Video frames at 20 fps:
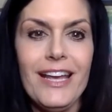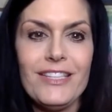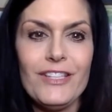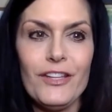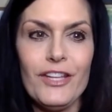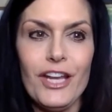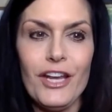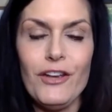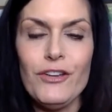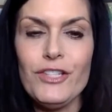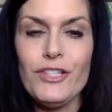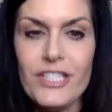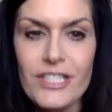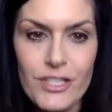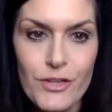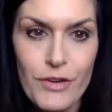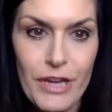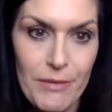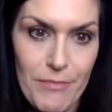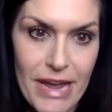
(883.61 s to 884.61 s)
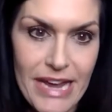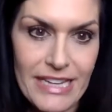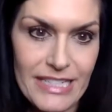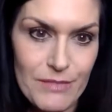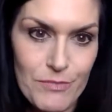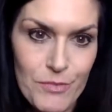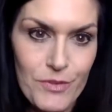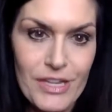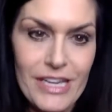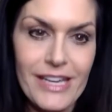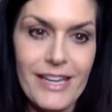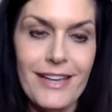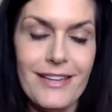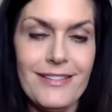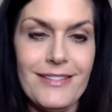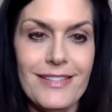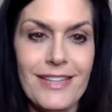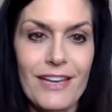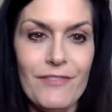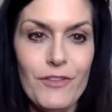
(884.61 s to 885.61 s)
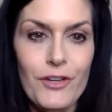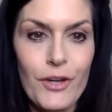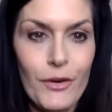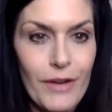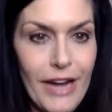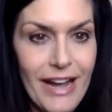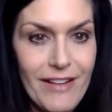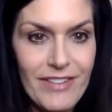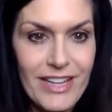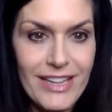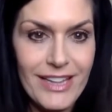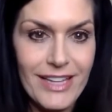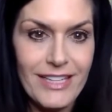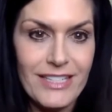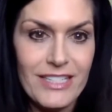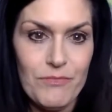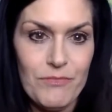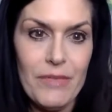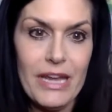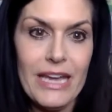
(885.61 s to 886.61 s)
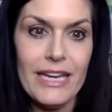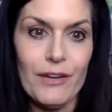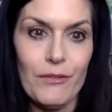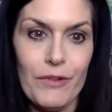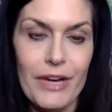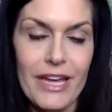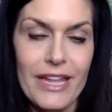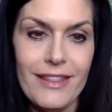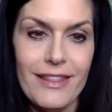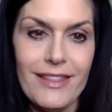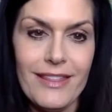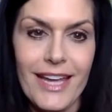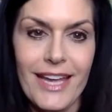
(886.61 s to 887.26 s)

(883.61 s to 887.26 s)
so that you you can make a smoothie because if you don't have anything to make it with